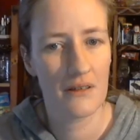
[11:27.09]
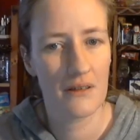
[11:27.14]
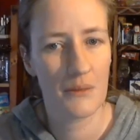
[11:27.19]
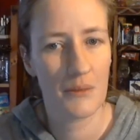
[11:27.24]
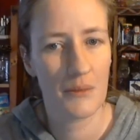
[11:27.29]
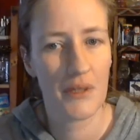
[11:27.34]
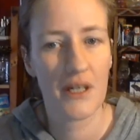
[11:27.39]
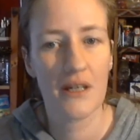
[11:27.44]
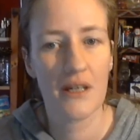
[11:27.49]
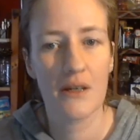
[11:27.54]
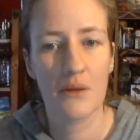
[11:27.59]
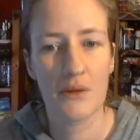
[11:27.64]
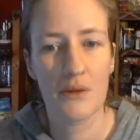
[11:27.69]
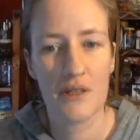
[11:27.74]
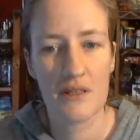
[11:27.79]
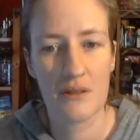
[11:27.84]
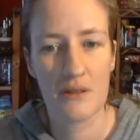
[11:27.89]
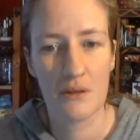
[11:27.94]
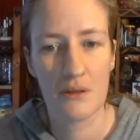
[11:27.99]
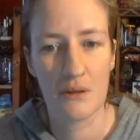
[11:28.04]
But I always
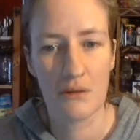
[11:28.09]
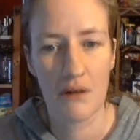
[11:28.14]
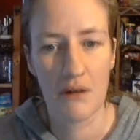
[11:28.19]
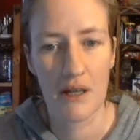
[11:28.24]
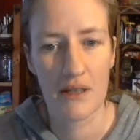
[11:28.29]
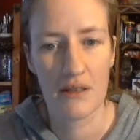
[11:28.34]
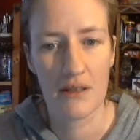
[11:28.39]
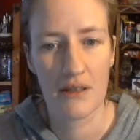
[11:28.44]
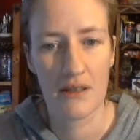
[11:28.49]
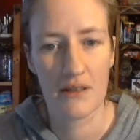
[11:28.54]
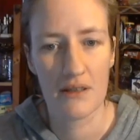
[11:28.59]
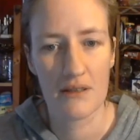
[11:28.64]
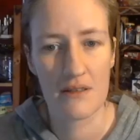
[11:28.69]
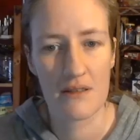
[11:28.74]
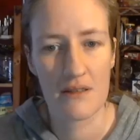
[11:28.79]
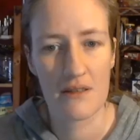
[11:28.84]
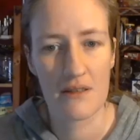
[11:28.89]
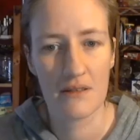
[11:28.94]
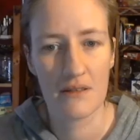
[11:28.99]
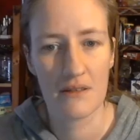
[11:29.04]
do the right
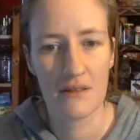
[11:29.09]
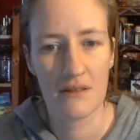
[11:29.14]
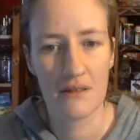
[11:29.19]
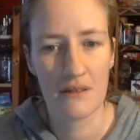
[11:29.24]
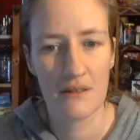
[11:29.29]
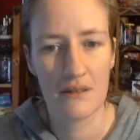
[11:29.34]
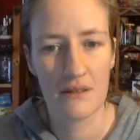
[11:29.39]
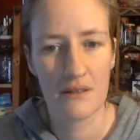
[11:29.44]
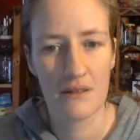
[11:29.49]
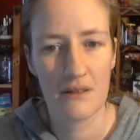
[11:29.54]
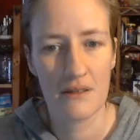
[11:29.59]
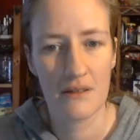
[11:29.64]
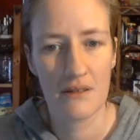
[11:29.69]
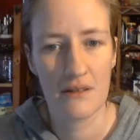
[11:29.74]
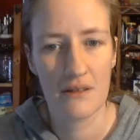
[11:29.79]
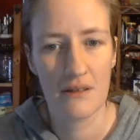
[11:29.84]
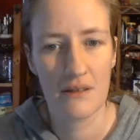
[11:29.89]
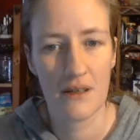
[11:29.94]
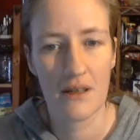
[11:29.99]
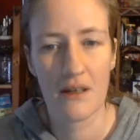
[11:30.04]
things,
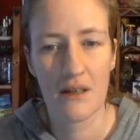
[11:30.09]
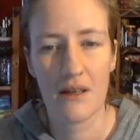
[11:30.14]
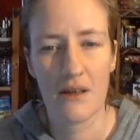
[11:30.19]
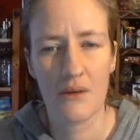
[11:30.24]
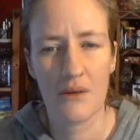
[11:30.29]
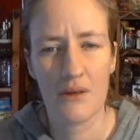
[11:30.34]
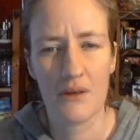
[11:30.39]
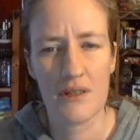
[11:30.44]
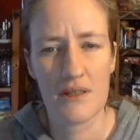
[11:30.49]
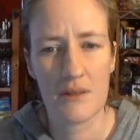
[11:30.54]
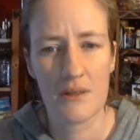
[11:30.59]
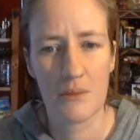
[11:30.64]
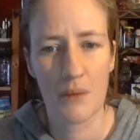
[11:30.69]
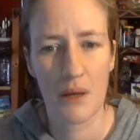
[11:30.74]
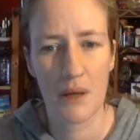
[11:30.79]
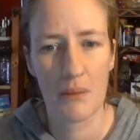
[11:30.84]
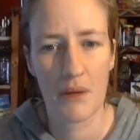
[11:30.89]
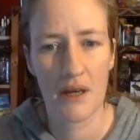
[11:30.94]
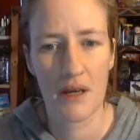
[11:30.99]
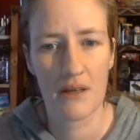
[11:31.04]
and I always do my
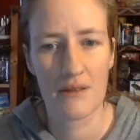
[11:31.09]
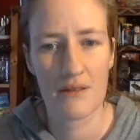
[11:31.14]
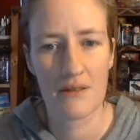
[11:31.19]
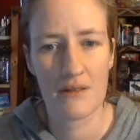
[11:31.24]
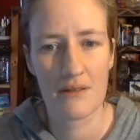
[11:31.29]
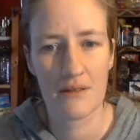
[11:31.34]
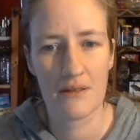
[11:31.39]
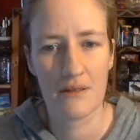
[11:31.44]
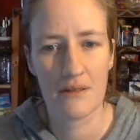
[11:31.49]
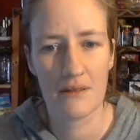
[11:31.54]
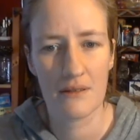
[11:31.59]
best.